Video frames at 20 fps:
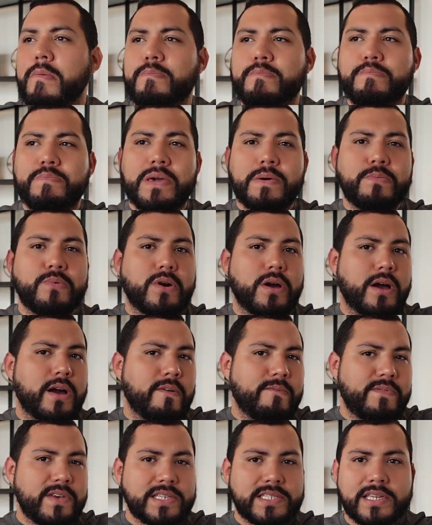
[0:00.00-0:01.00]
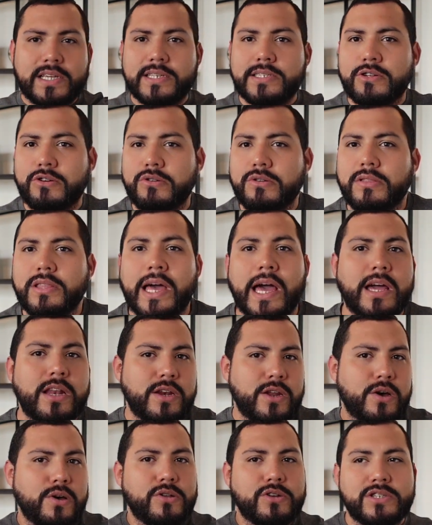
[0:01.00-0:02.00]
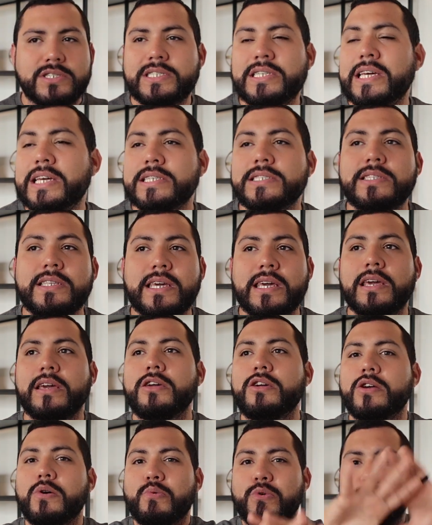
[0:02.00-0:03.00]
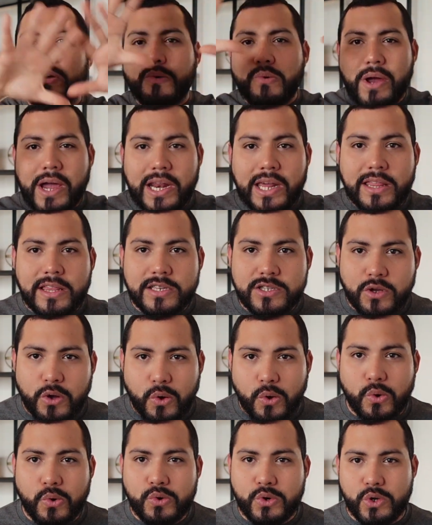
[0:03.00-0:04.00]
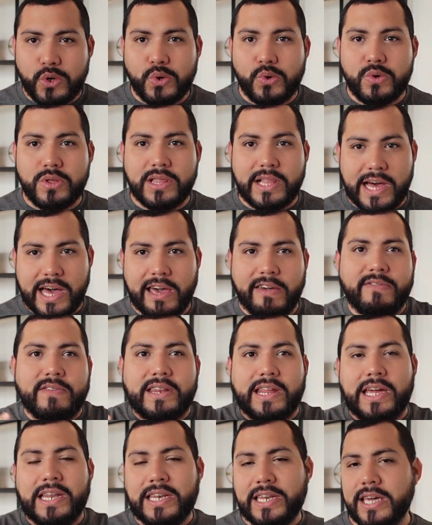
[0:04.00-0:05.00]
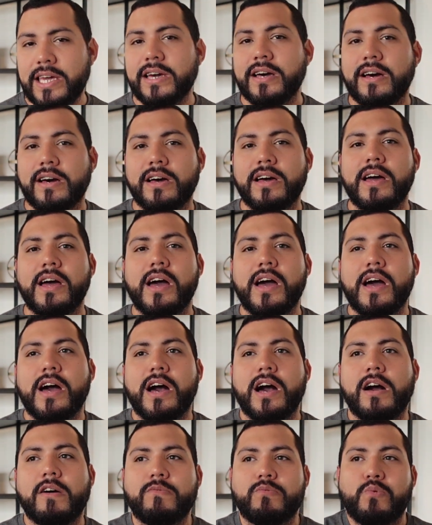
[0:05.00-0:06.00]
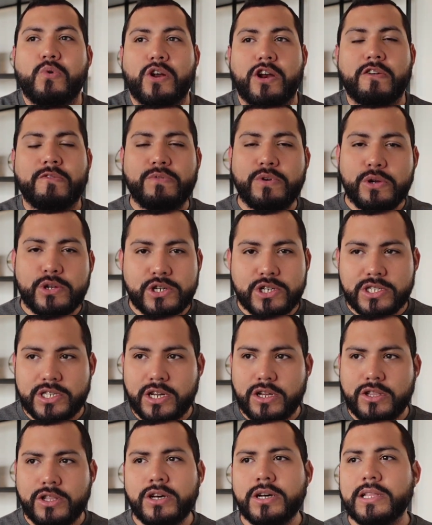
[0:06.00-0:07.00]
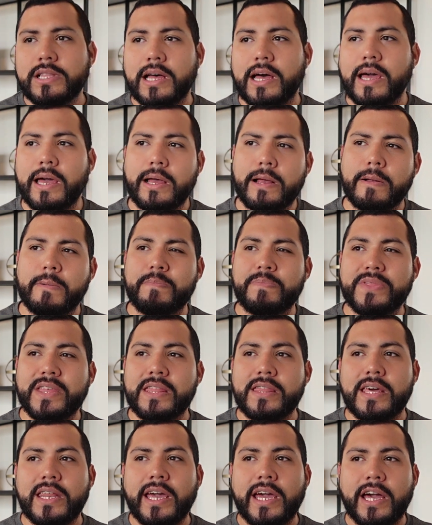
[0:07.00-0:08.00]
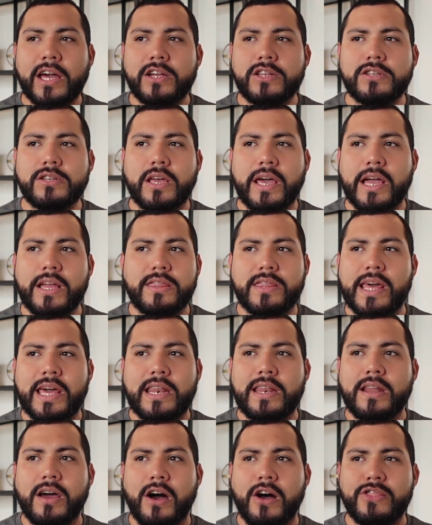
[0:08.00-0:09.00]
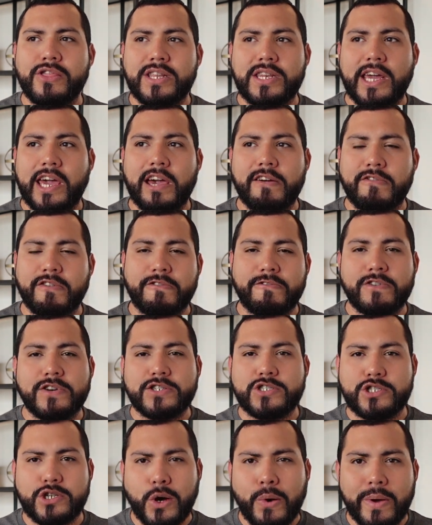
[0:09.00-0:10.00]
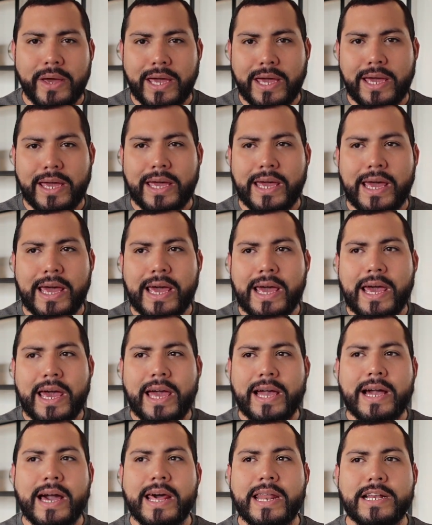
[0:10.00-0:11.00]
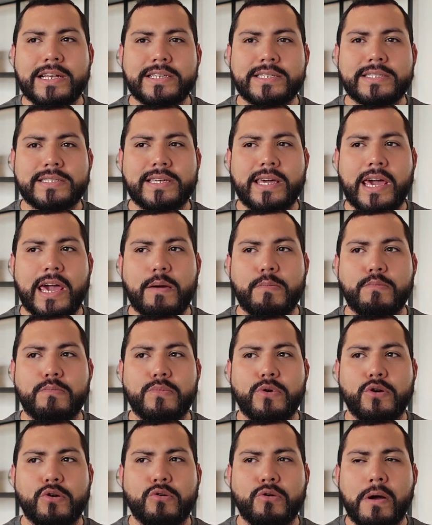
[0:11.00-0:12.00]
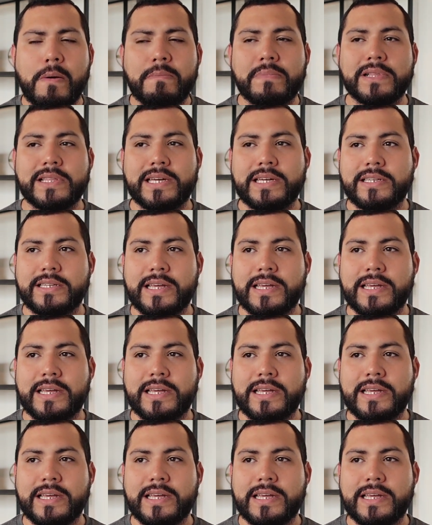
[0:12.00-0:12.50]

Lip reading: People could come visit us in Orlando, there's Disney. You know, we're creating this whole new life and idea of what our future is gonna look like. And then on the day of our first showing, it kind of just came crumbling